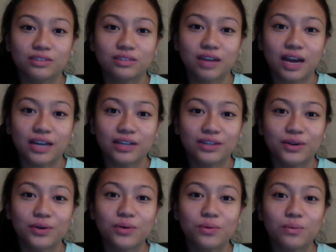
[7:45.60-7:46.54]

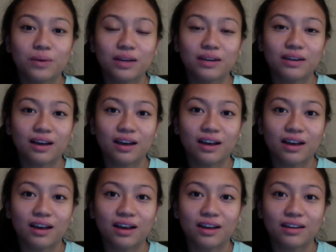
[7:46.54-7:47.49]
know what
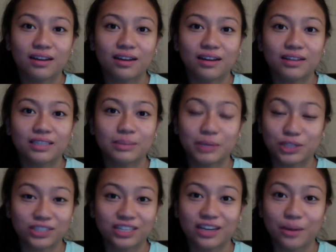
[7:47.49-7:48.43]

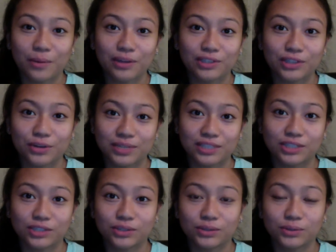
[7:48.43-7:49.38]
specialty I want to go
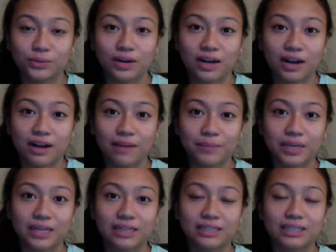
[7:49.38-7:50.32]
into,
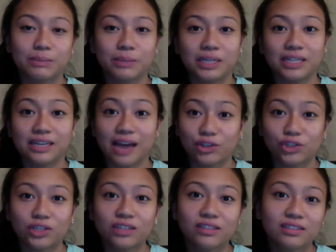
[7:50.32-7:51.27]
and it's
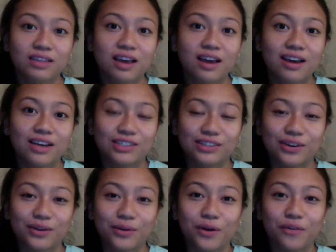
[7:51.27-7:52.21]
pediatrics,
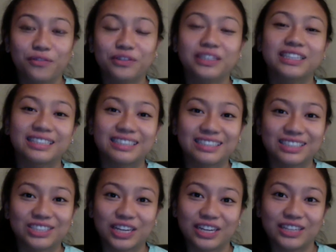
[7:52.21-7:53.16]
so hopefully that
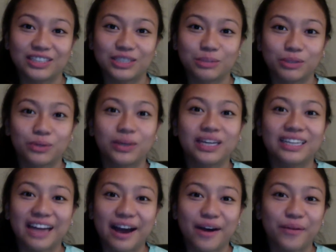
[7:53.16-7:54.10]
doesn't change
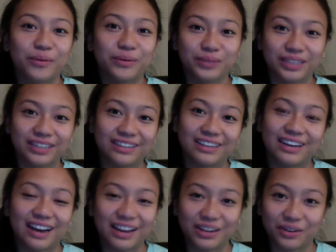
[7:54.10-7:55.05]
between now and when
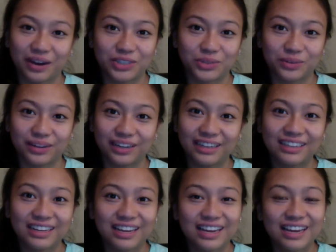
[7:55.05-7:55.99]
I graduate,
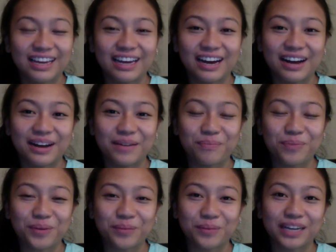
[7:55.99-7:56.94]

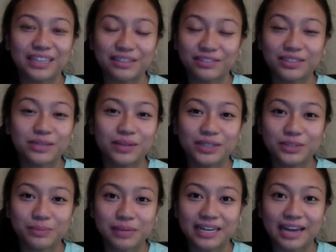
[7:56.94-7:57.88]
but I definitely want
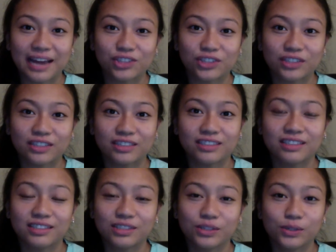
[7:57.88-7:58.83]
to do pediatrics.
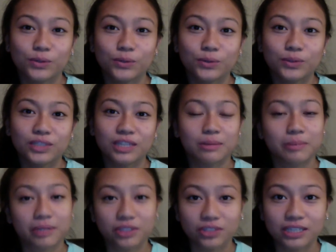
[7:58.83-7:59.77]
The two
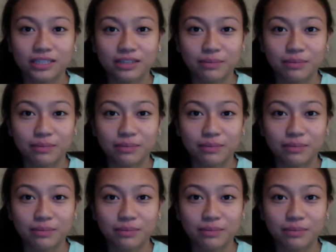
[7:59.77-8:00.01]
subspecialties of